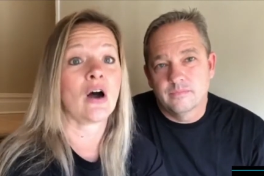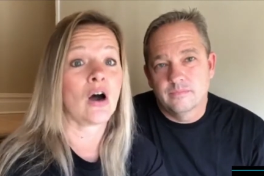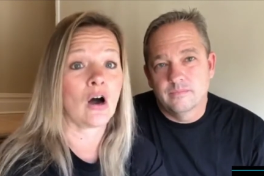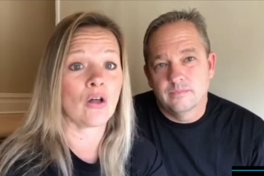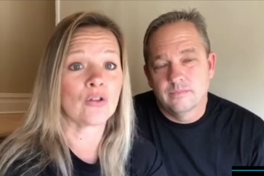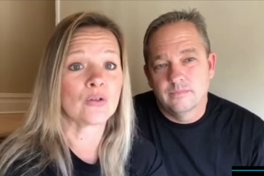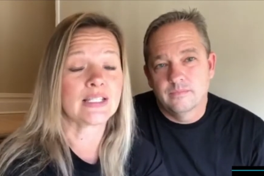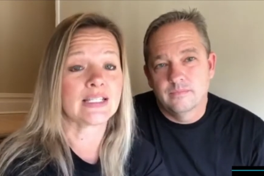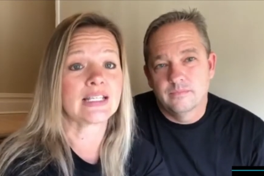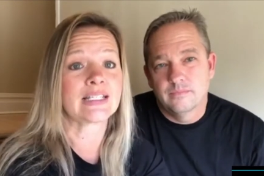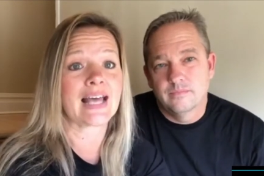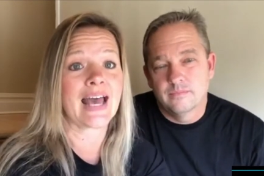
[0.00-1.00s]
Speaker 1: all those
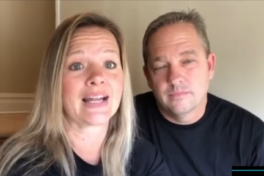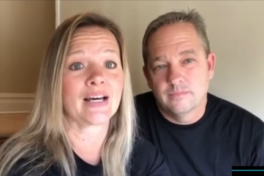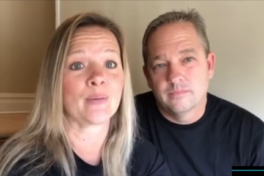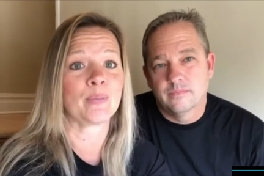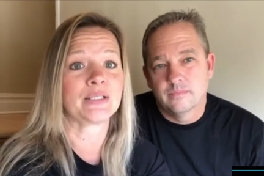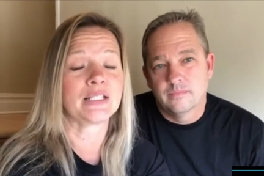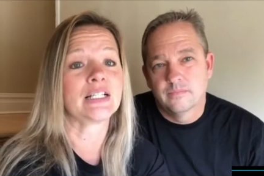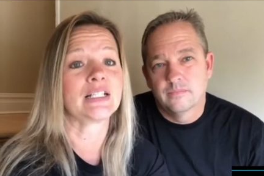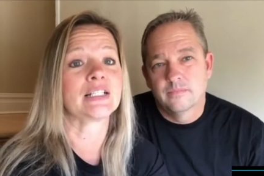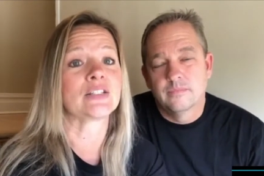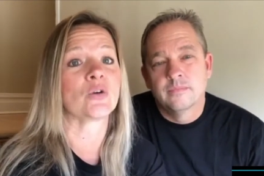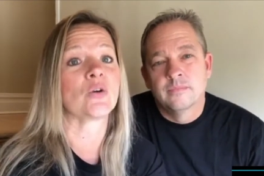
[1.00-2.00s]
things add up a ton.
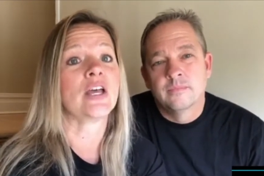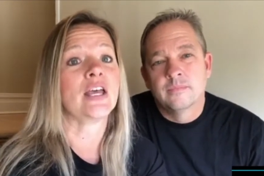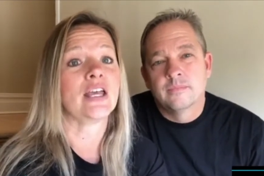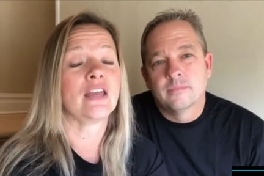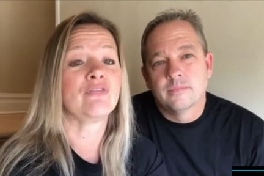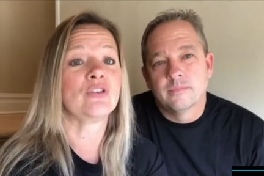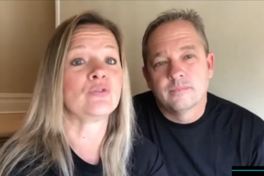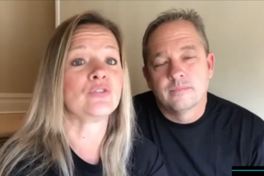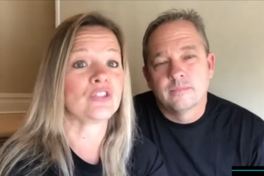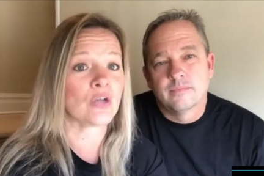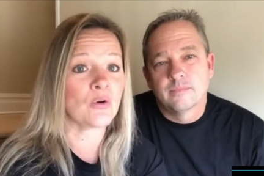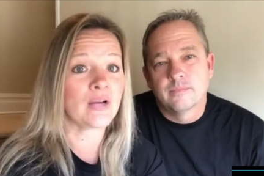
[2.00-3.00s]
So if you
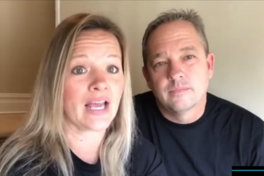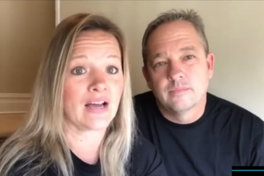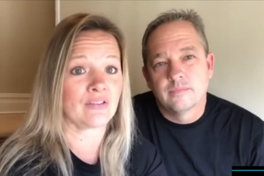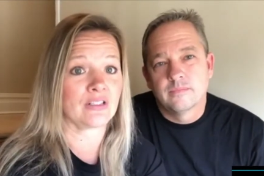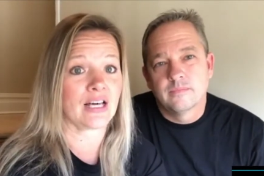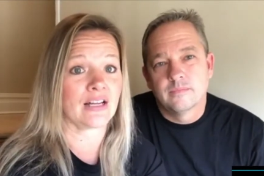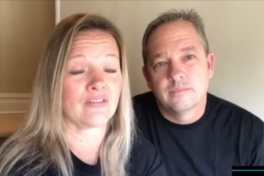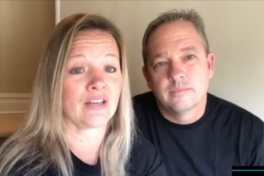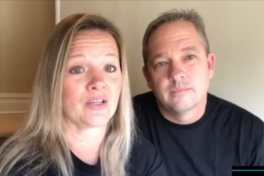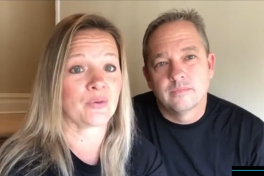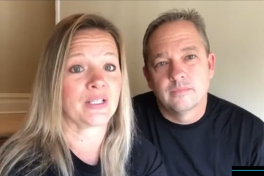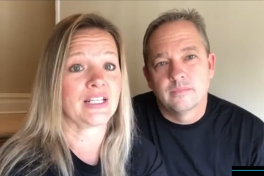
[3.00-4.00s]
don't have a lot of
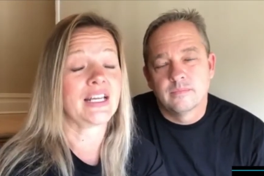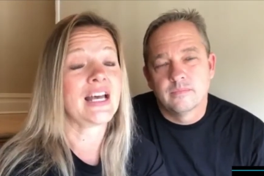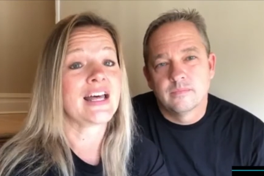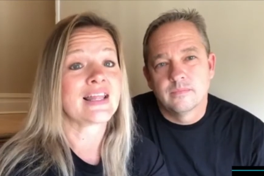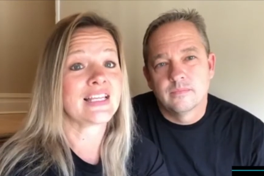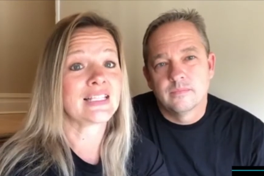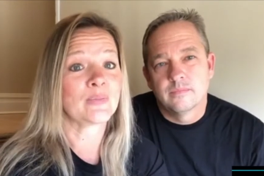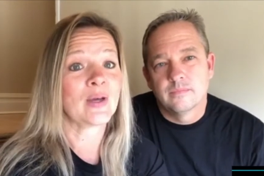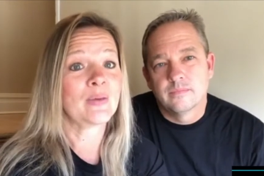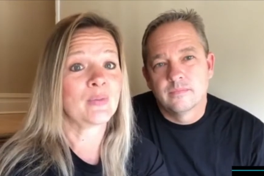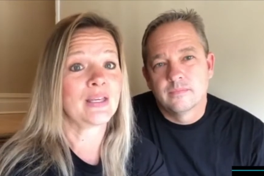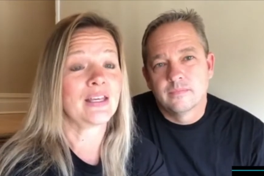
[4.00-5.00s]
equity, this
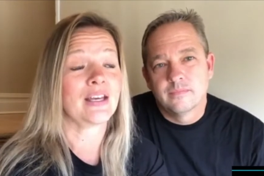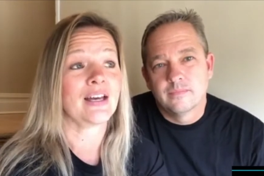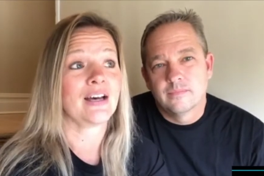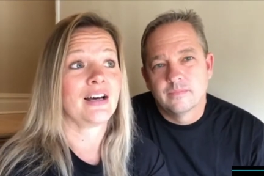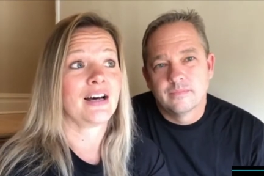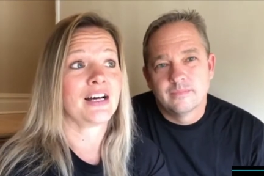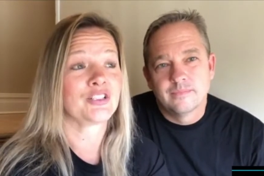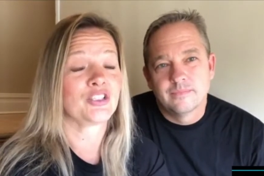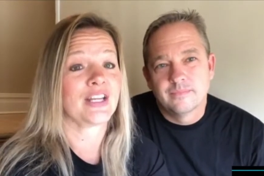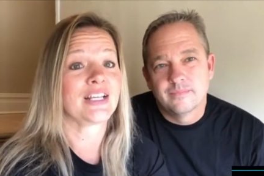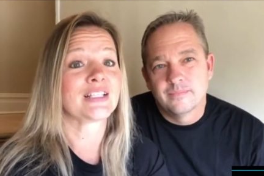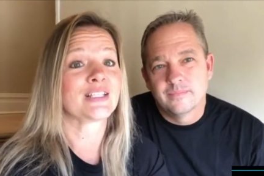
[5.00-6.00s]
might be a
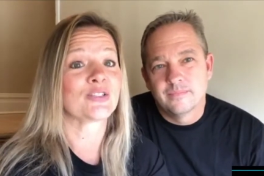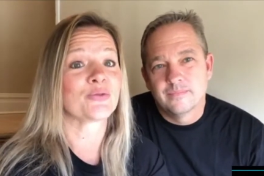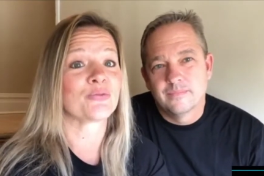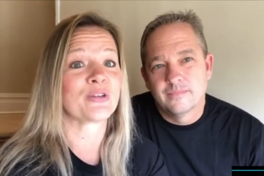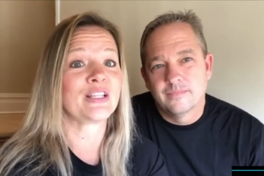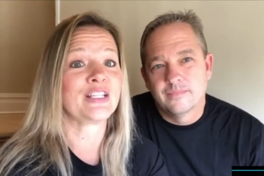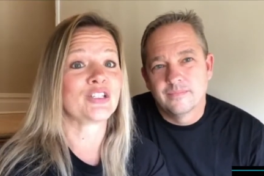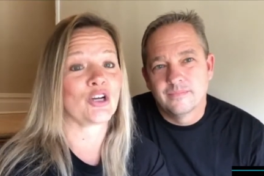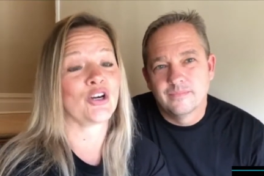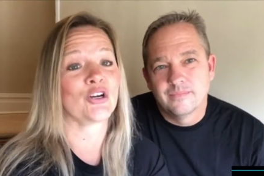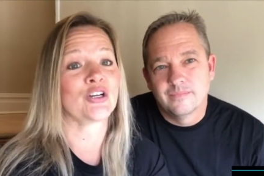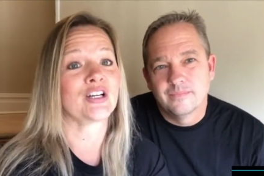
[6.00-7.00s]
chance to really
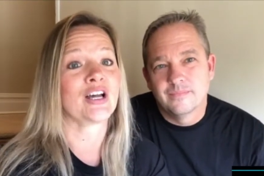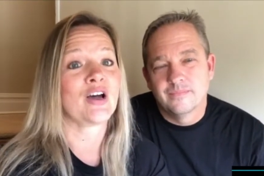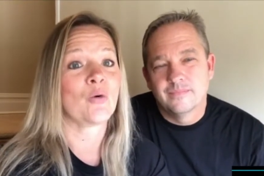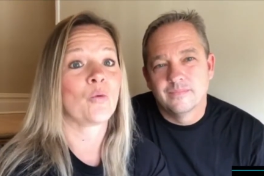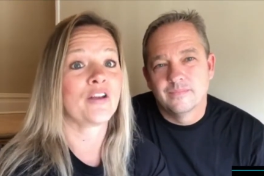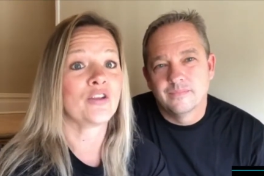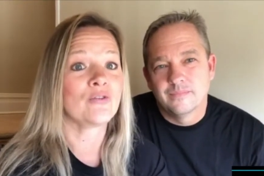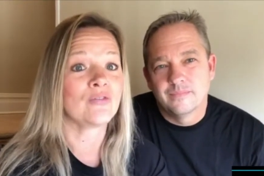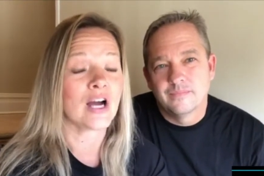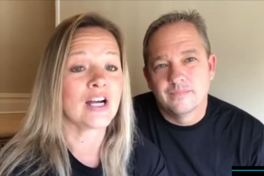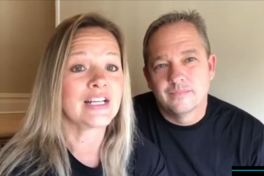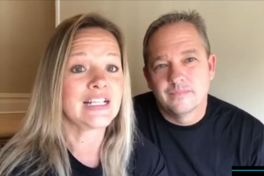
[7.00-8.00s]
turn what you've
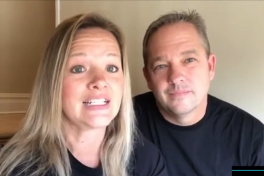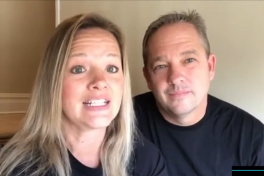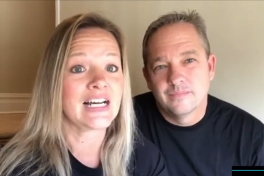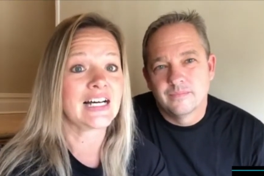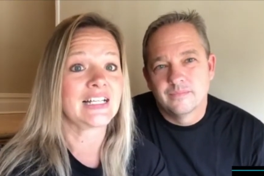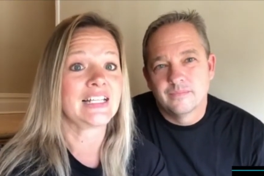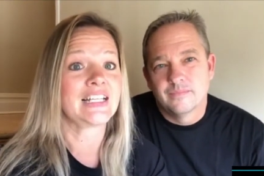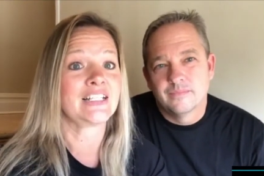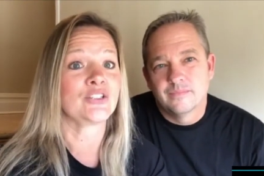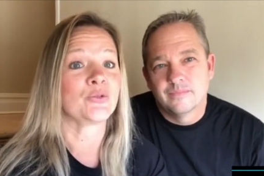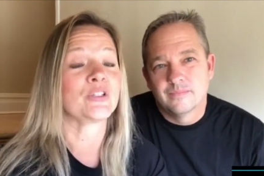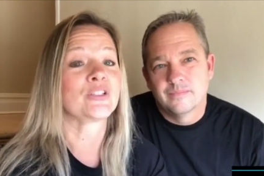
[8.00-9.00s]
already done
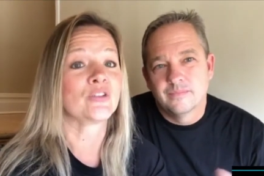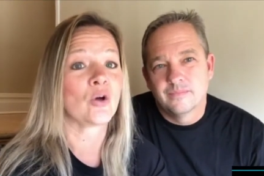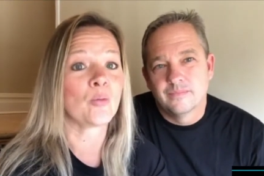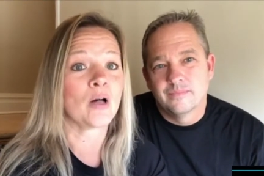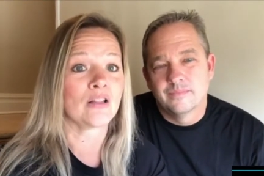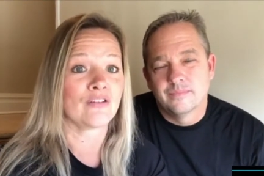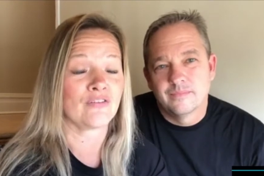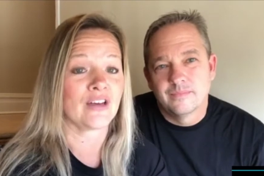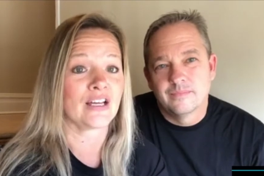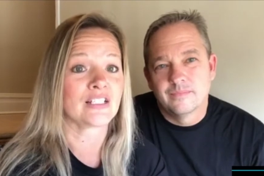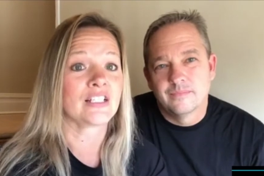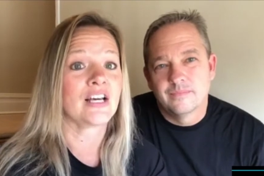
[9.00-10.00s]
into a snowball
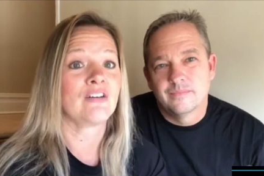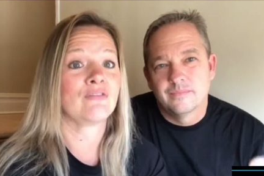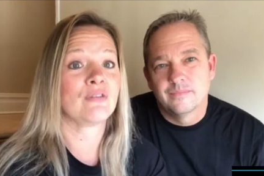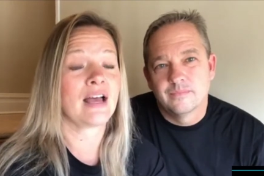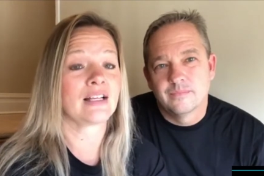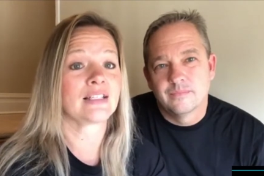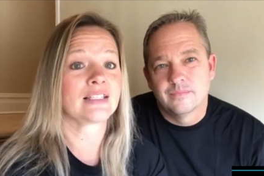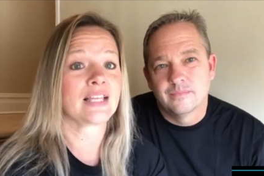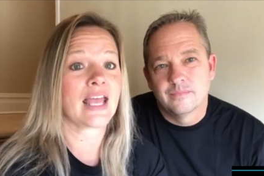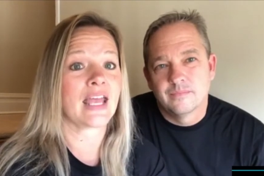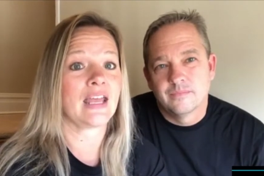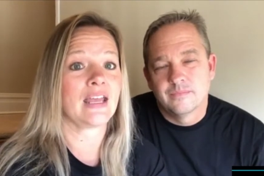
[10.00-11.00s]
effect as
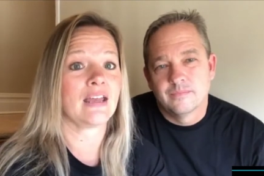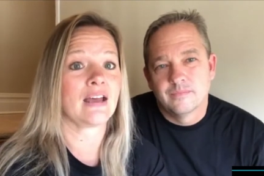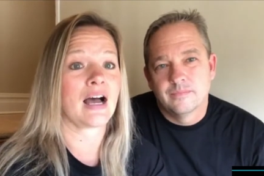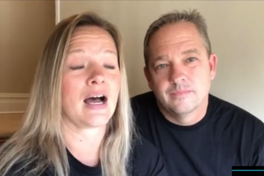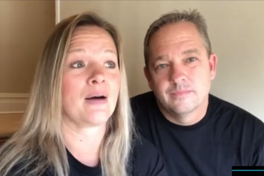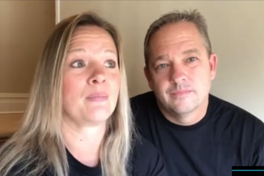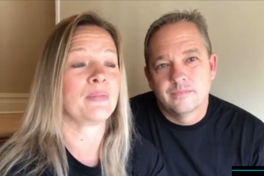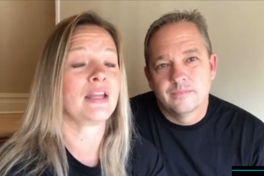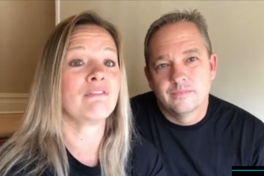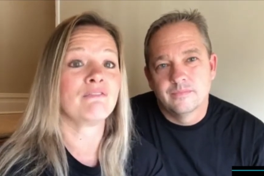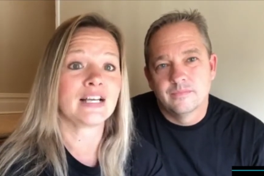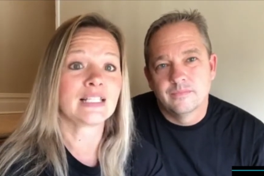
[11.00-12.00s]
a um,
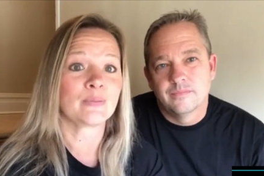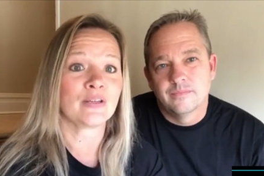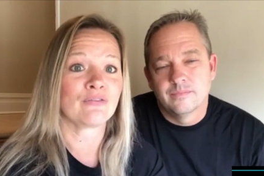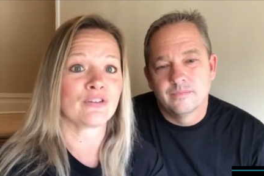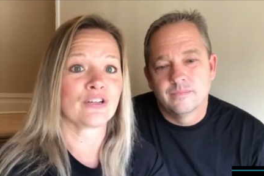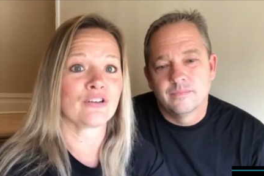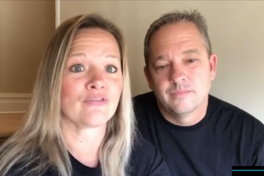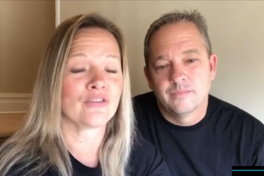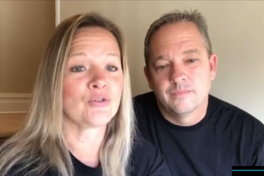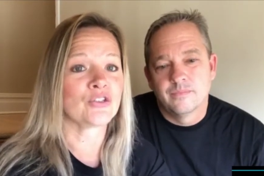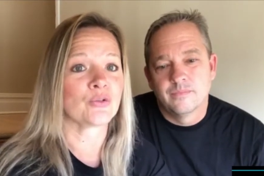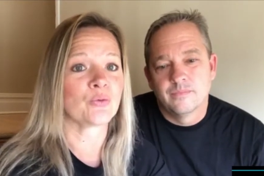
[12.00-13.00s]
investment for your
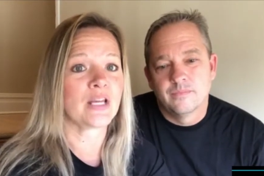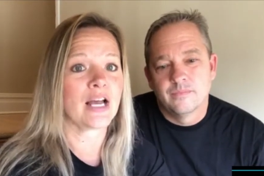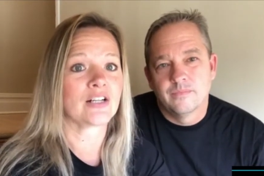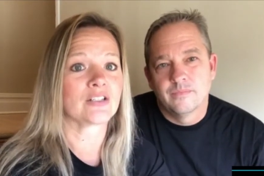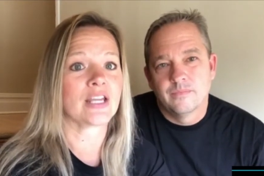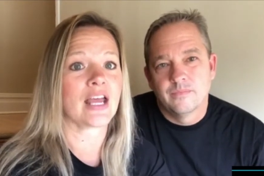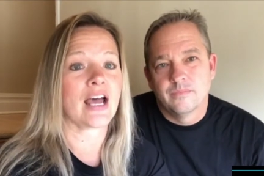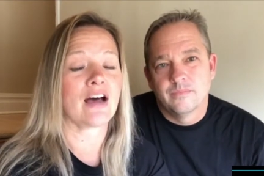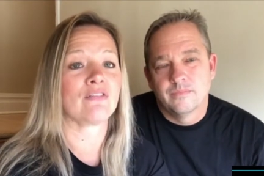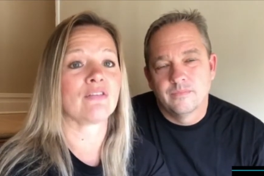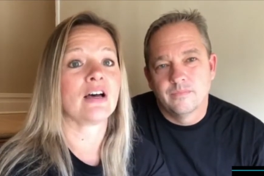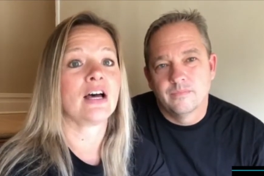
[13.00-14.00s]
future. We actually
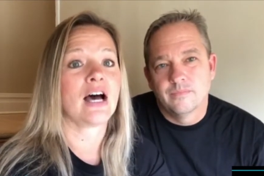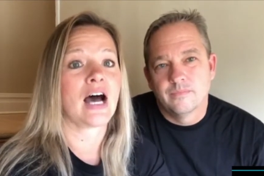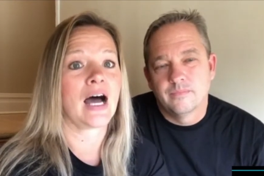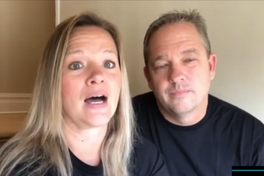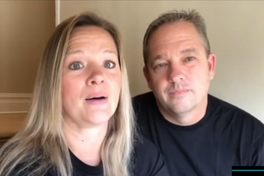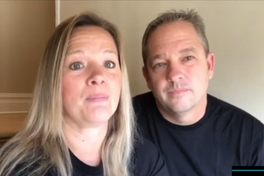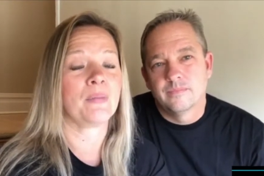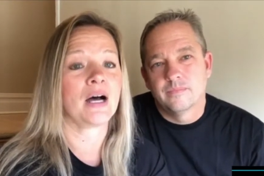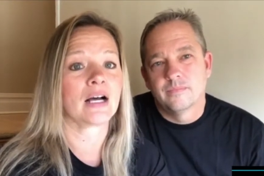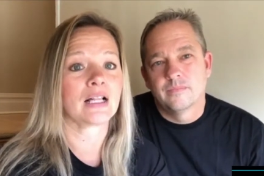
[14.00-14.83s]
have Um, a,